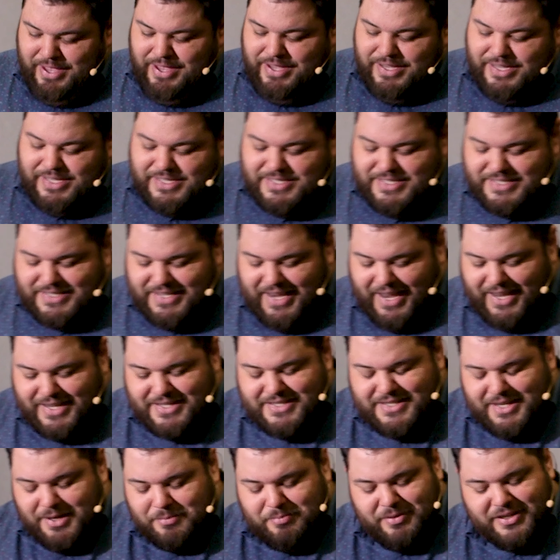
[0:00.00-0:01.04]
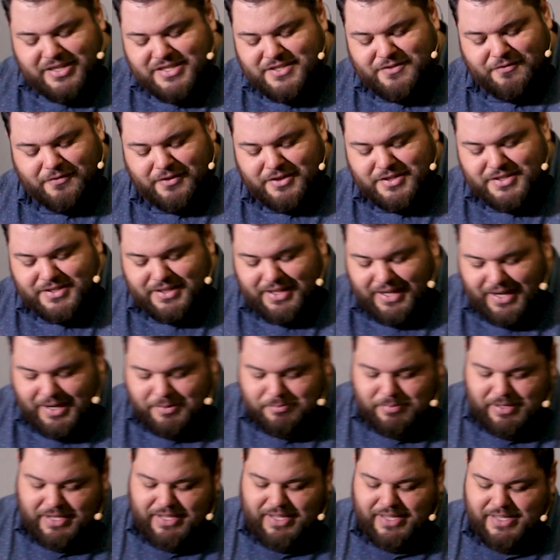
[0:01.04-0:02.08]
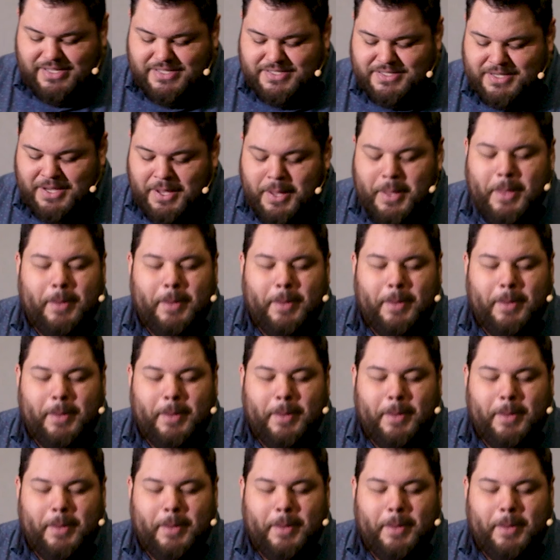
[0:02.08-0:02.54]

He stands up and his first line begins